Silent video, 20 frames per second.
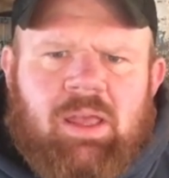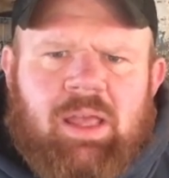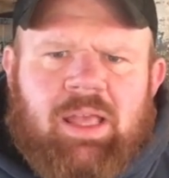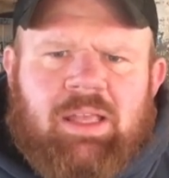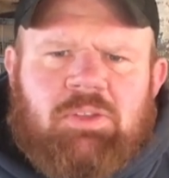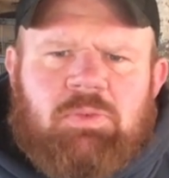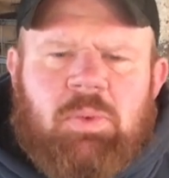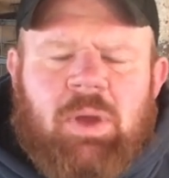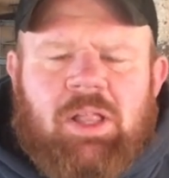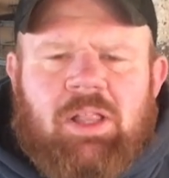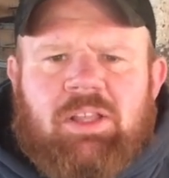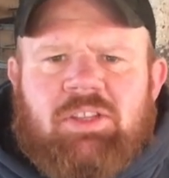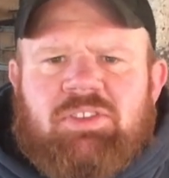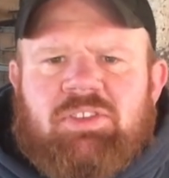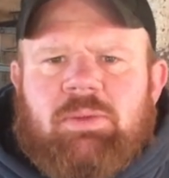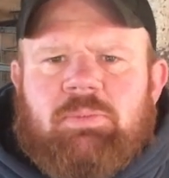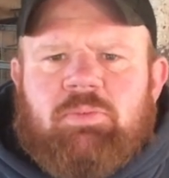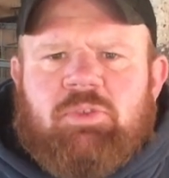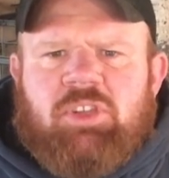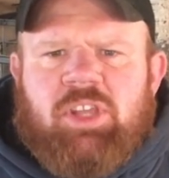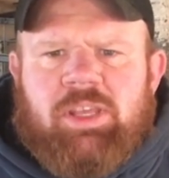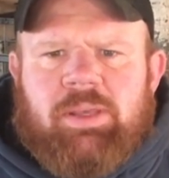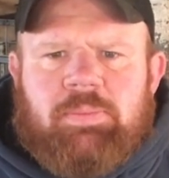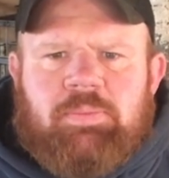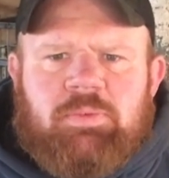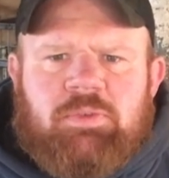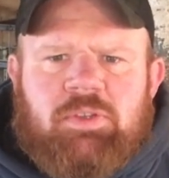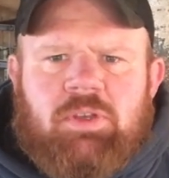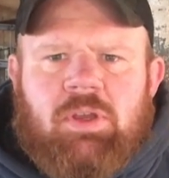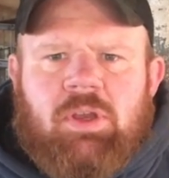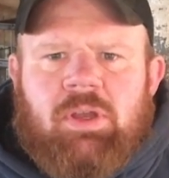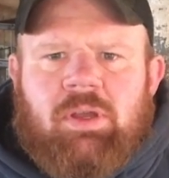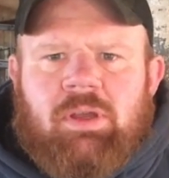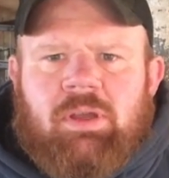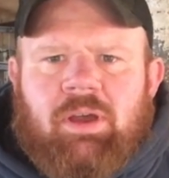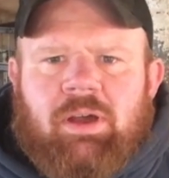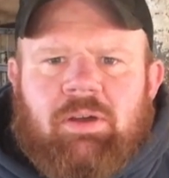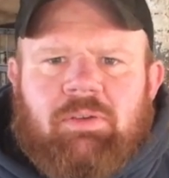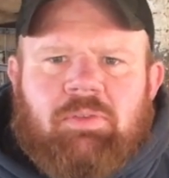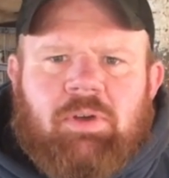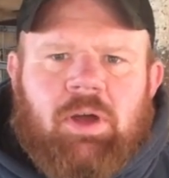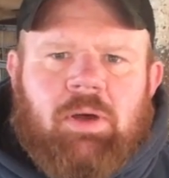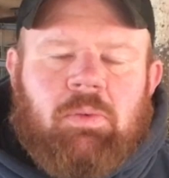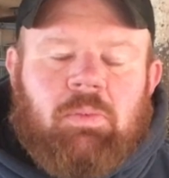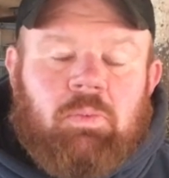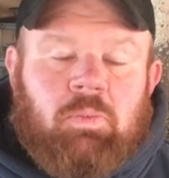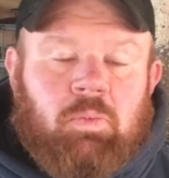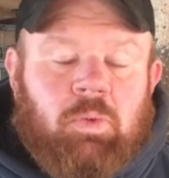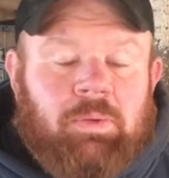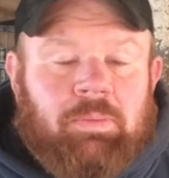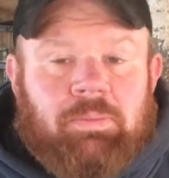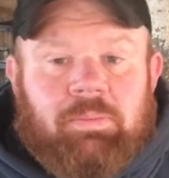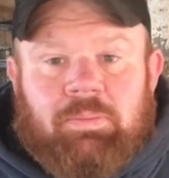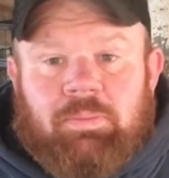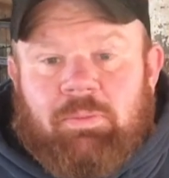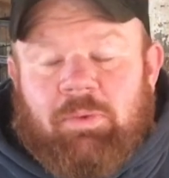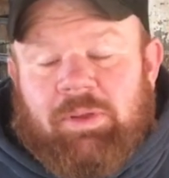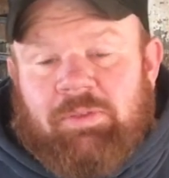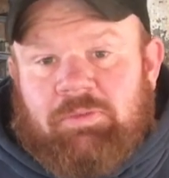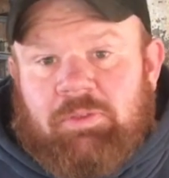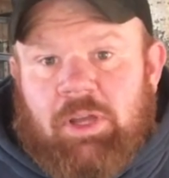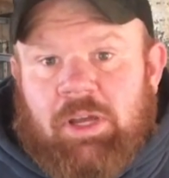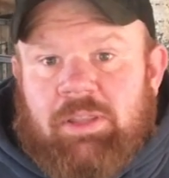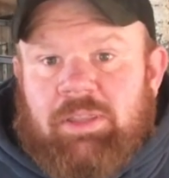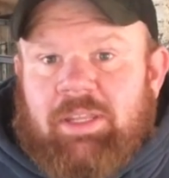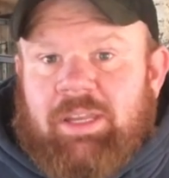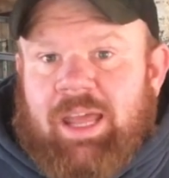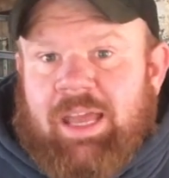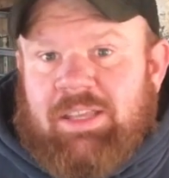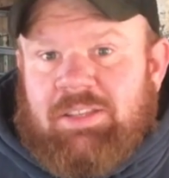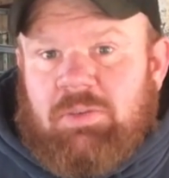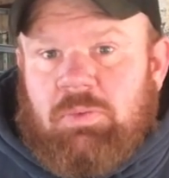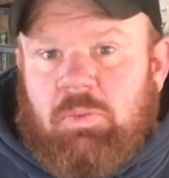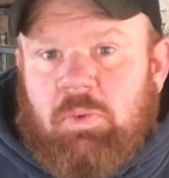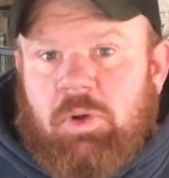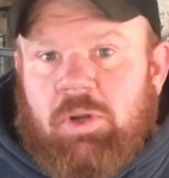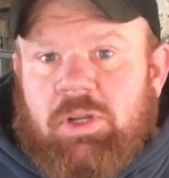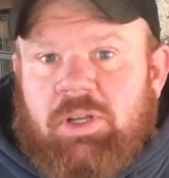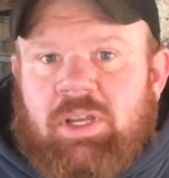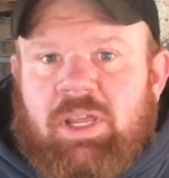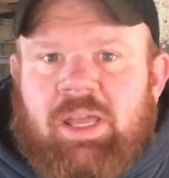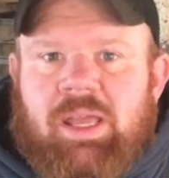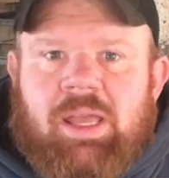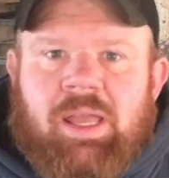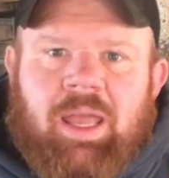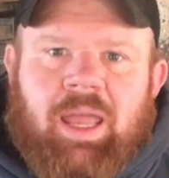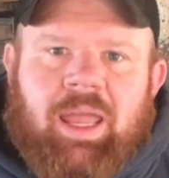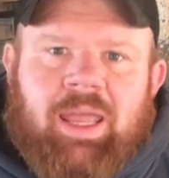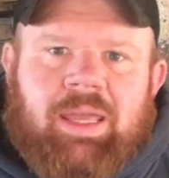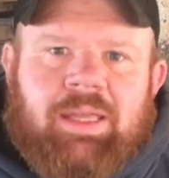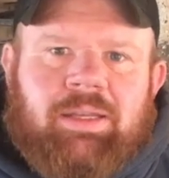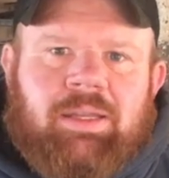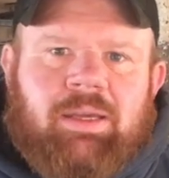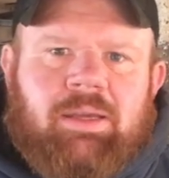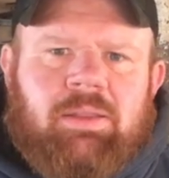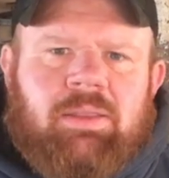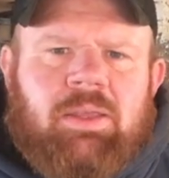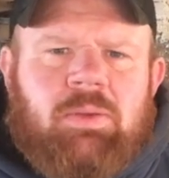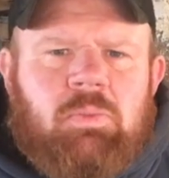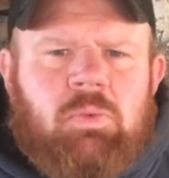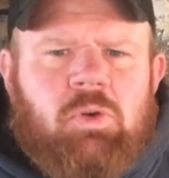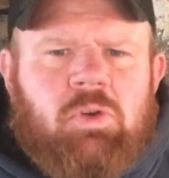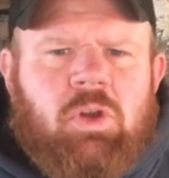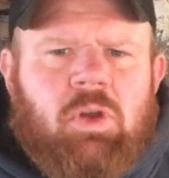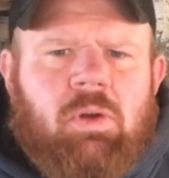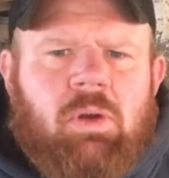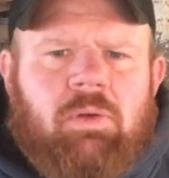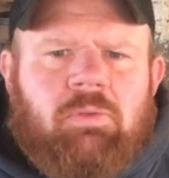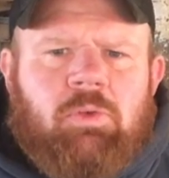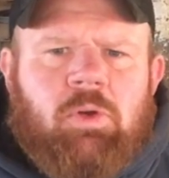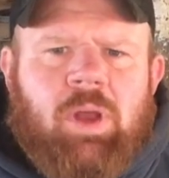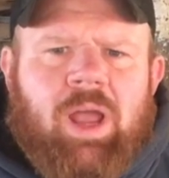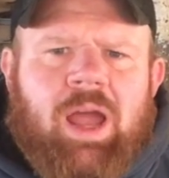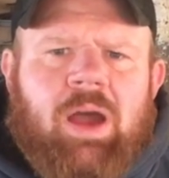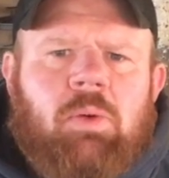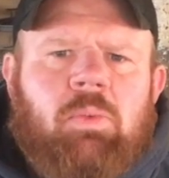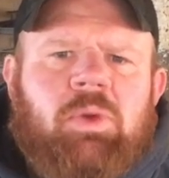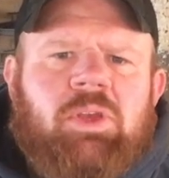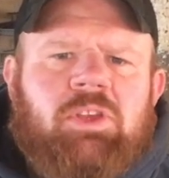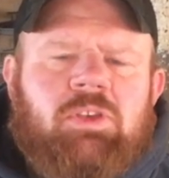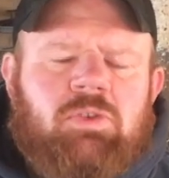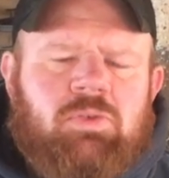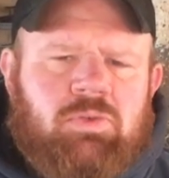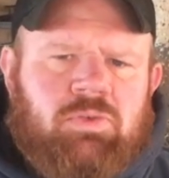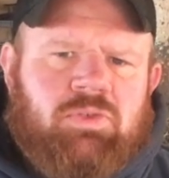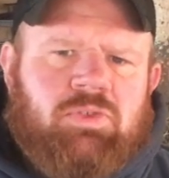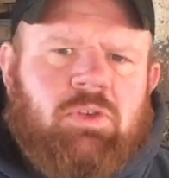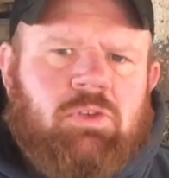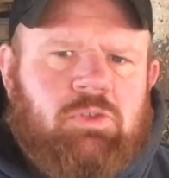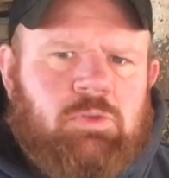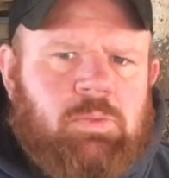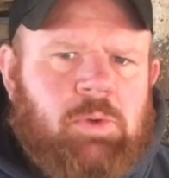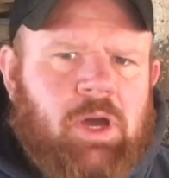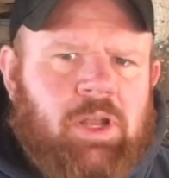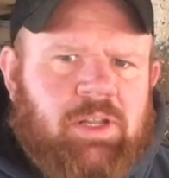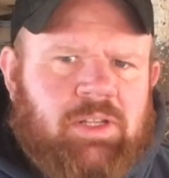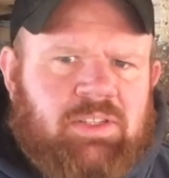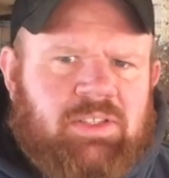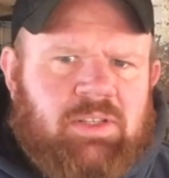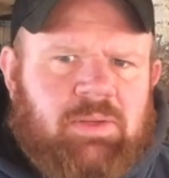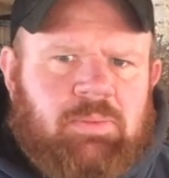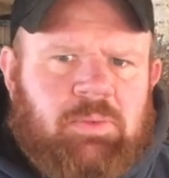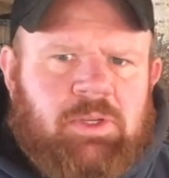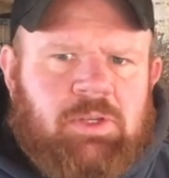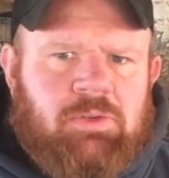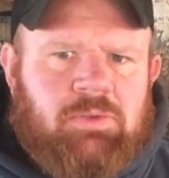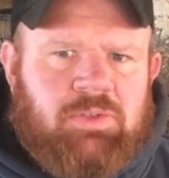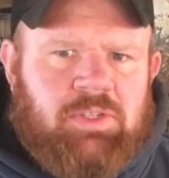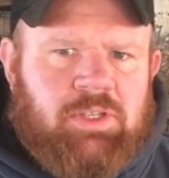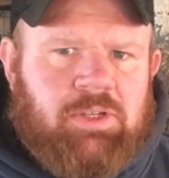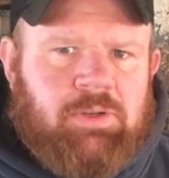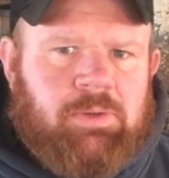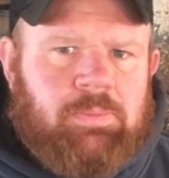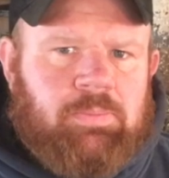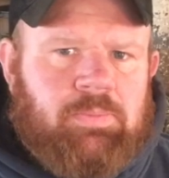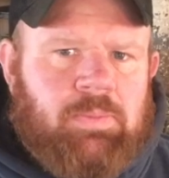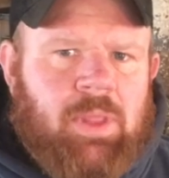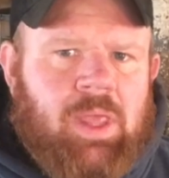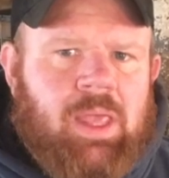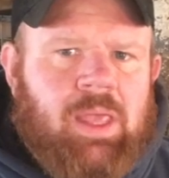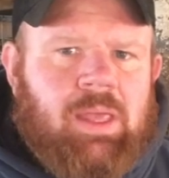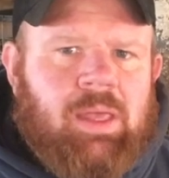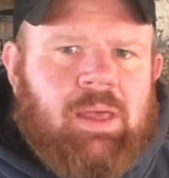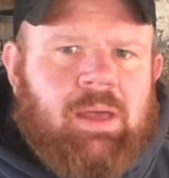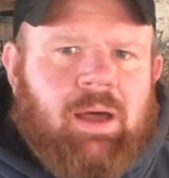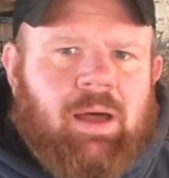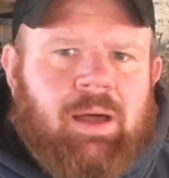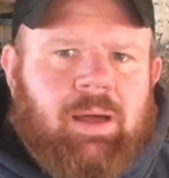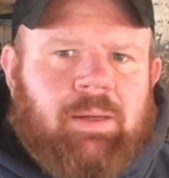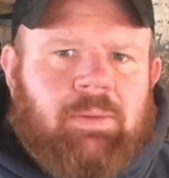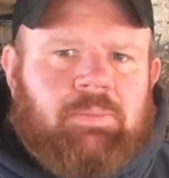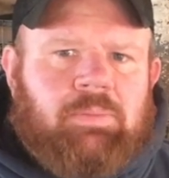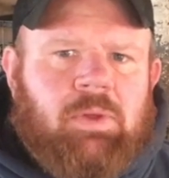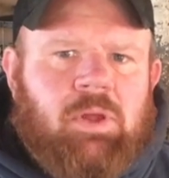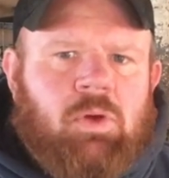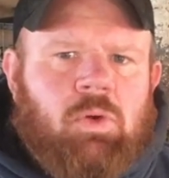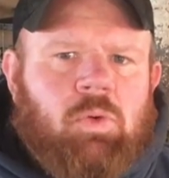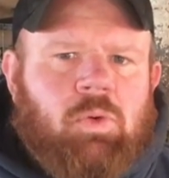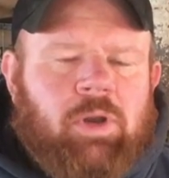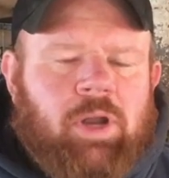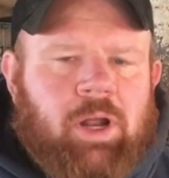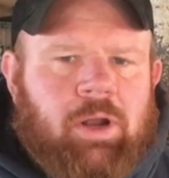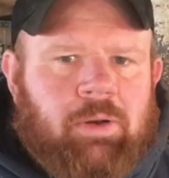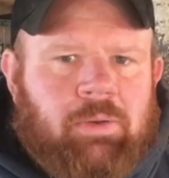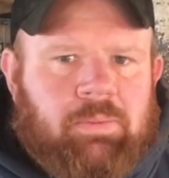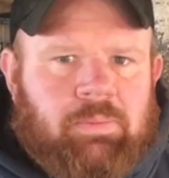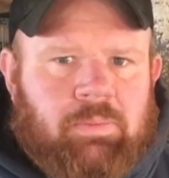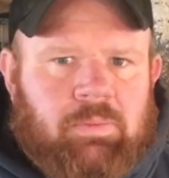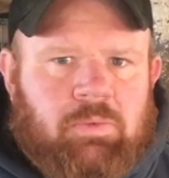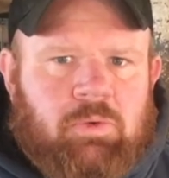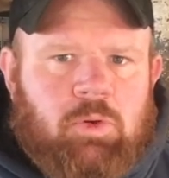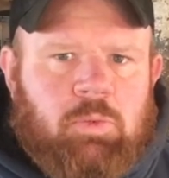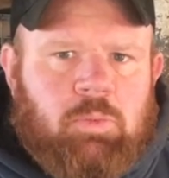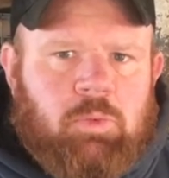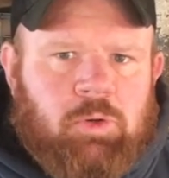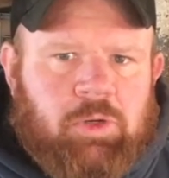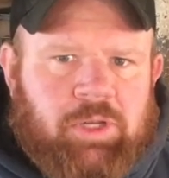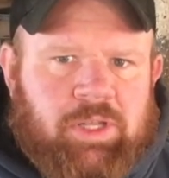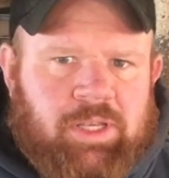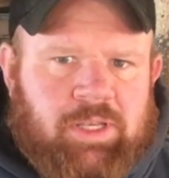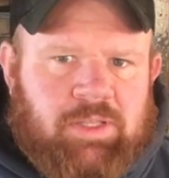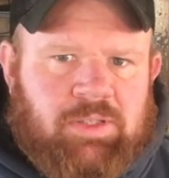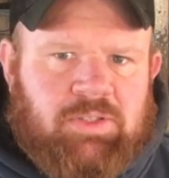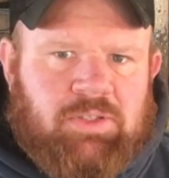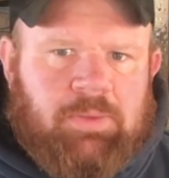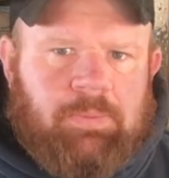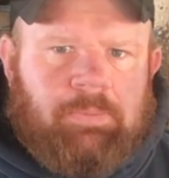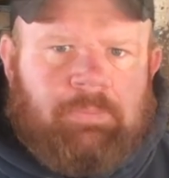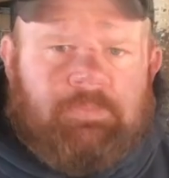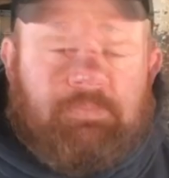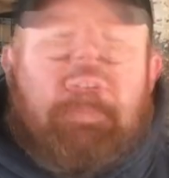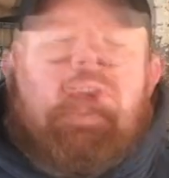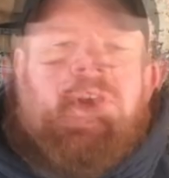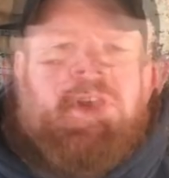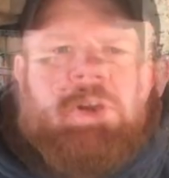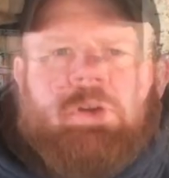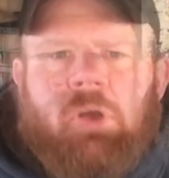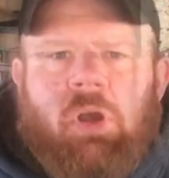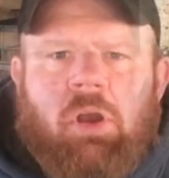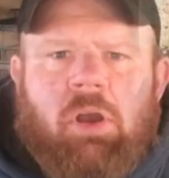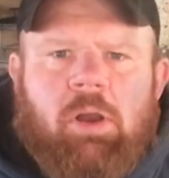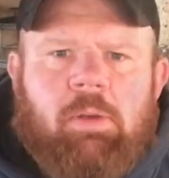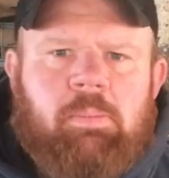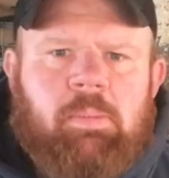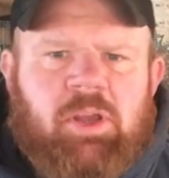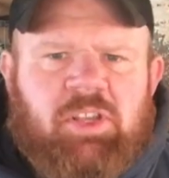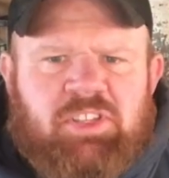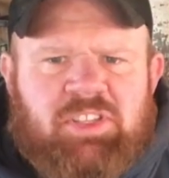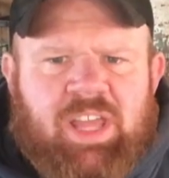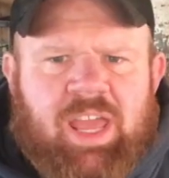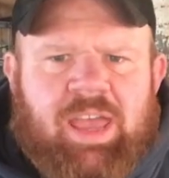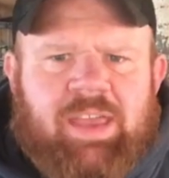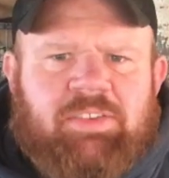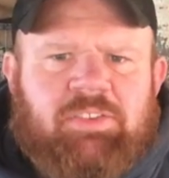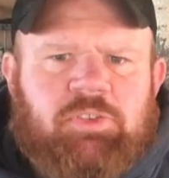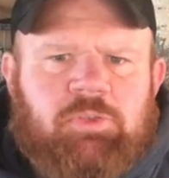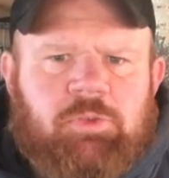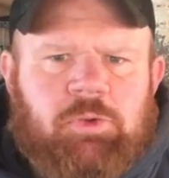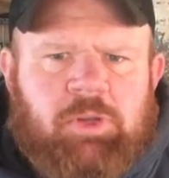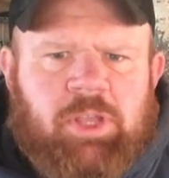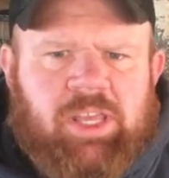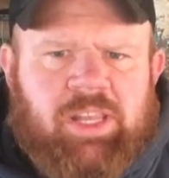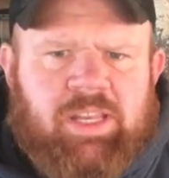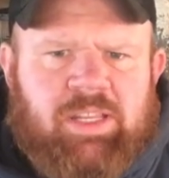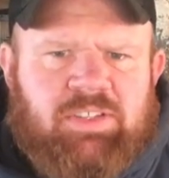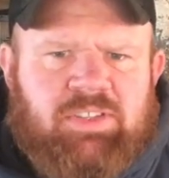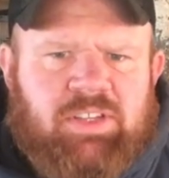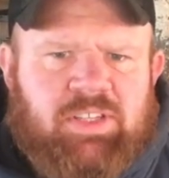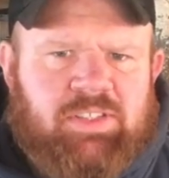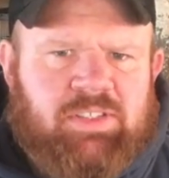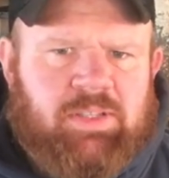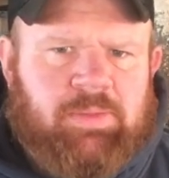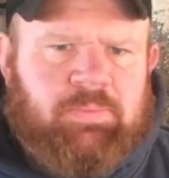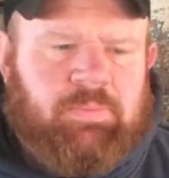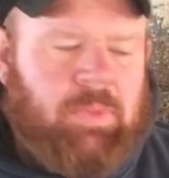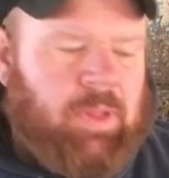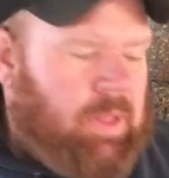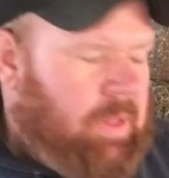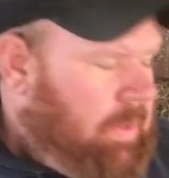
as well as some tips of what we've done that hasn't worked, and then we'll go over how we use those products that we use here on our newborn kids. So here are our must-haves for kidding season.